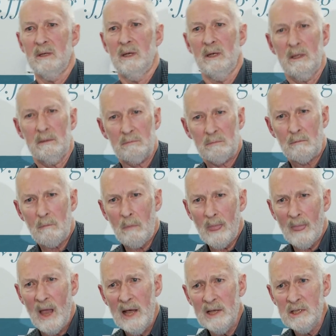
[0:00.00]

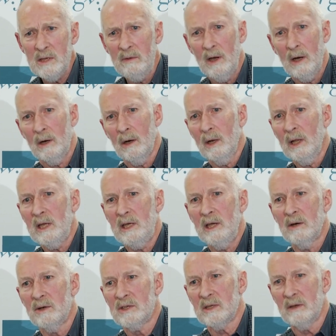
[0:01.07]
uh, as of the early
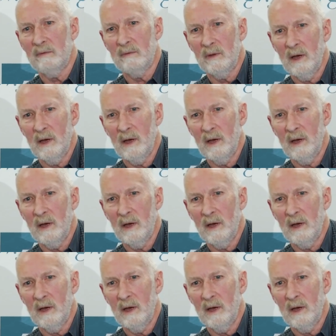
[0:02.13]
years of,